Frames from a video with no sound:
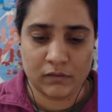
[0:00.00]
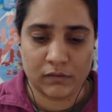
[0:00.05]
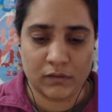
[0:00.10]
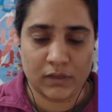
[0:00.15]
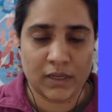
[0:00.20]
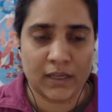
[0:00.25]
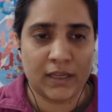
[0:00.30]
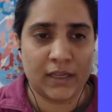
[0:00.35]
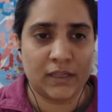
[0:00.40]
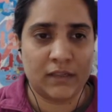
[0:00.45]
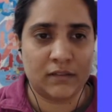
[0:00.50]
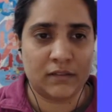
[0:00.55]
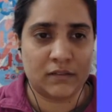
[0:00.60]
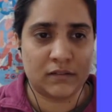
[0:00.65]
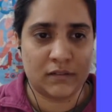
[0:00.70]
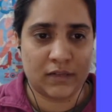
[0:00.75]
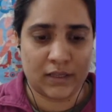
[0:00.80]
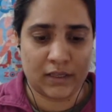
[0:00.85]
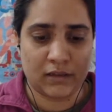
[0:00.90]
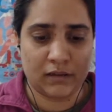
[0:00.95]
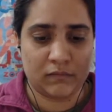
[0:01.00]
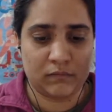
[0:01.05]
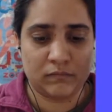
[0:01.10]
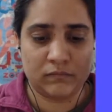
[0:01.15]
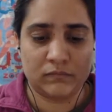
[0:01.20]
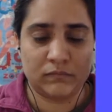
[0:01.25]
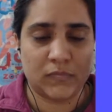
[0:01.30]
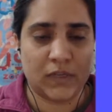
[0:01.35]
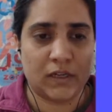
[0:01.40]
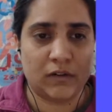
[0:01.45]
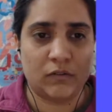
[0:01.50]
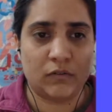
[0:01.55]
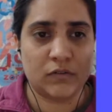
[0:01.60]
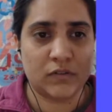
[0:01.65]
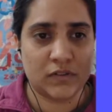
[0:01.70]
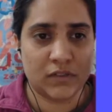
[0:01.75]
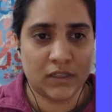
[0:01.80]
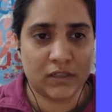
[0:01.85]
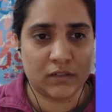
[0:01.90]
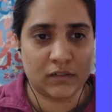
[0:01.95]
I is like, I don't know,
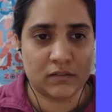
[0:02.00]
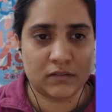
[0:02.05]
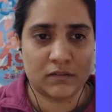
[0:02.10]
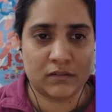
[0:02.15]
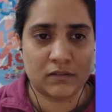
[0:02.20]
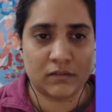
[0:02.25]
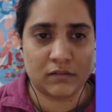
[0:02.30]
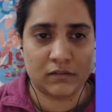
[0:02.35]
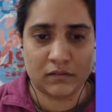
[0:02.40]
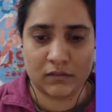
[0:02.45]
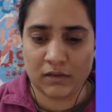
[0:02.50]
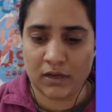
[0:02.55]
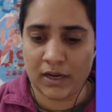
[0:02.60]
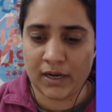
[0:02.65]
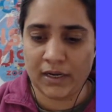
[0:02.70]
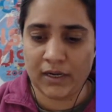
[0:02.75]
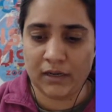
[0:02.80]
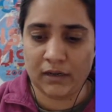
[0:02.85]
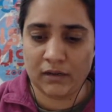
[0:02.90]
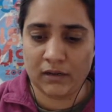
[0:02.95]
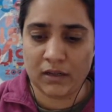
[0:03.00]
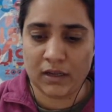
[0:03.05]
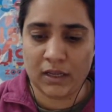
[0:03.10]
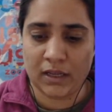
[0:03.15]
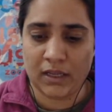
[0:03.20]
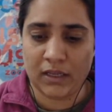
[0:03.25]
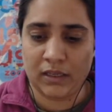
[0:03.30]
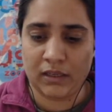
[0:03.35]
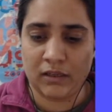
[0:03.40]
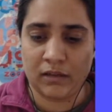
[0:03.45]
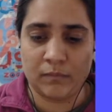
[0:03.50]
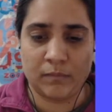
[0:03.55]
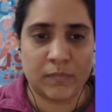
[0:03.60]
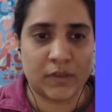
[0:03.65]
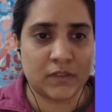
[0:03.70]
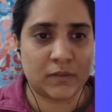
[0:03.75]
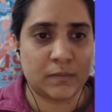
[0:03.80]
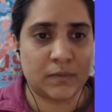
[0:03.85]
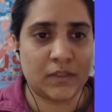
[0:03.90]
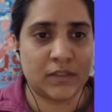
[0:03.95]
6, I
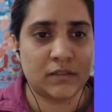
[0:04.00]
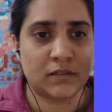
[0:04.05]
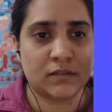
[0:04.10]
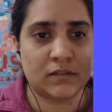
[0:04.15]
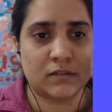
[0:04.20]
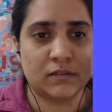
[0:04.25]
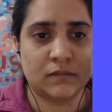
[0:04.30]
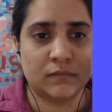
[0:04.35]
plus plus,